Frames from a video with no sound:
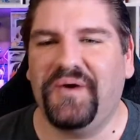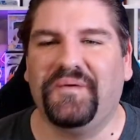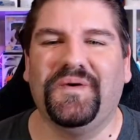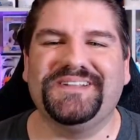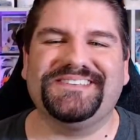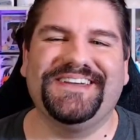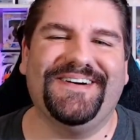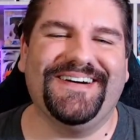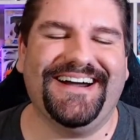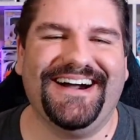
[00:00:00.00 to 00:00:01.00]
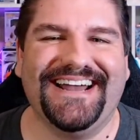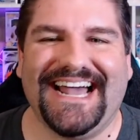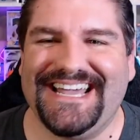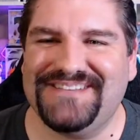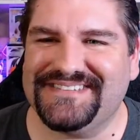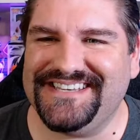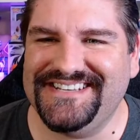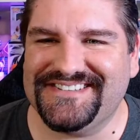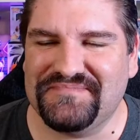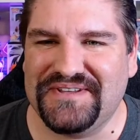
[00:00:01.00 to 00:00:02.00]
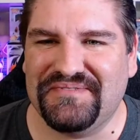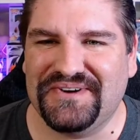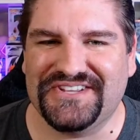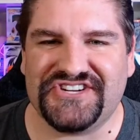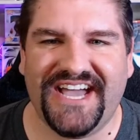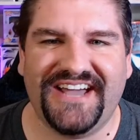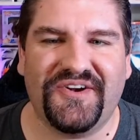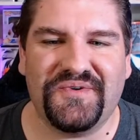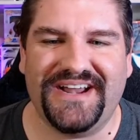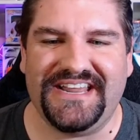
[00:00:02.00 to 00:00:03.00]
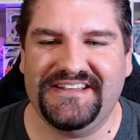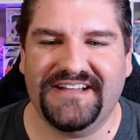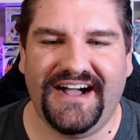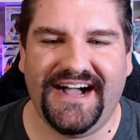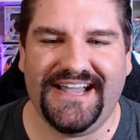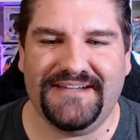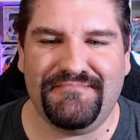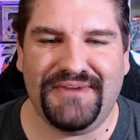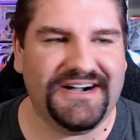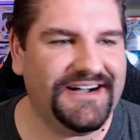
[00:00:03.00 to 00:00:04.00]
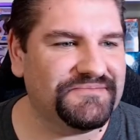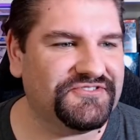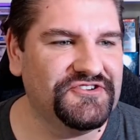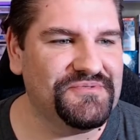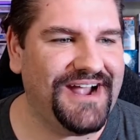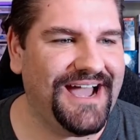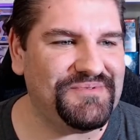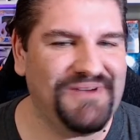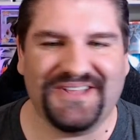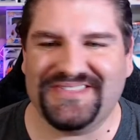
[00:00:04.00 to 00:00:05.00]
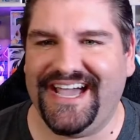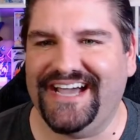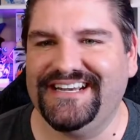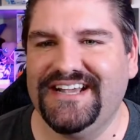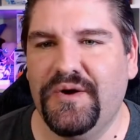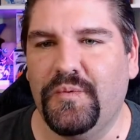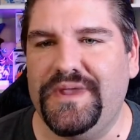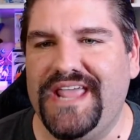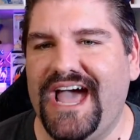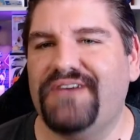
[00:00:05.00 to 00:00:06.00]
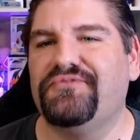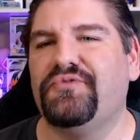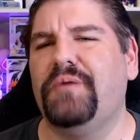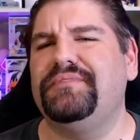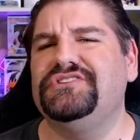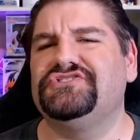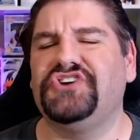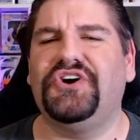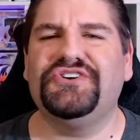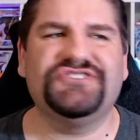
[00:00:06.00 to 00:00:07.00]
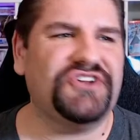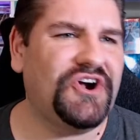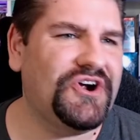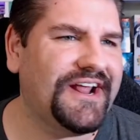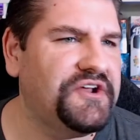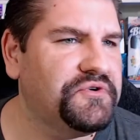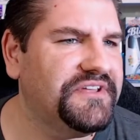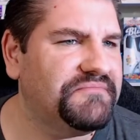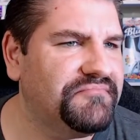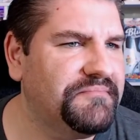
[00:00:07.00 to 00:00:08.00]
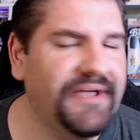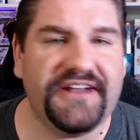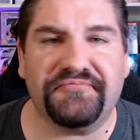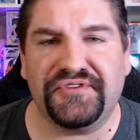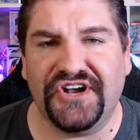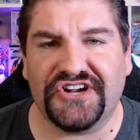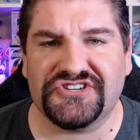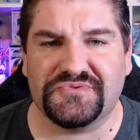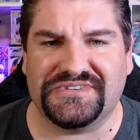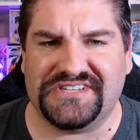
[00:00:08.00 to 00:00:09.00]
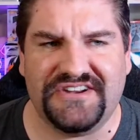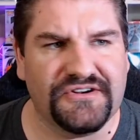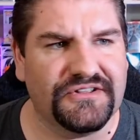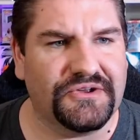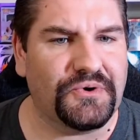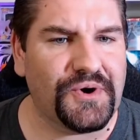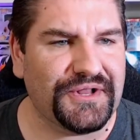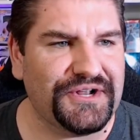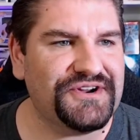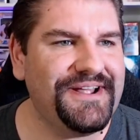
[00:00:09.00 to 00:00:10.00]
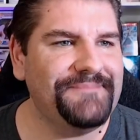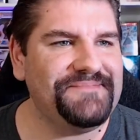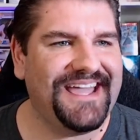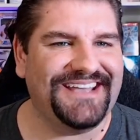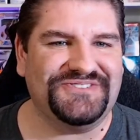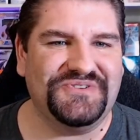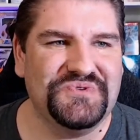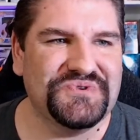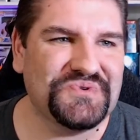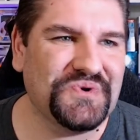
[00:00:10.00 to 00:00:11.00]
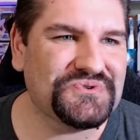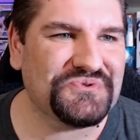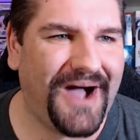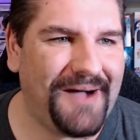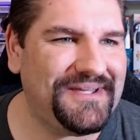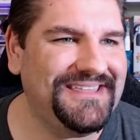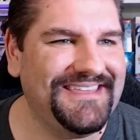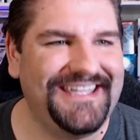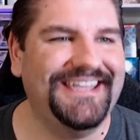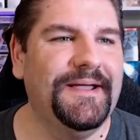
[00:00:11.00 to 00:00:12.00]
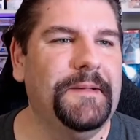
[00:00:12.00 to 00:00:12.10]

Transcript: What's going on? I am seeing some people in the chat already. I am uh, I'm super happy about that. We have Grumpy Charizard. I know that Benef Productions was in here a little earlier, as usual, dropping the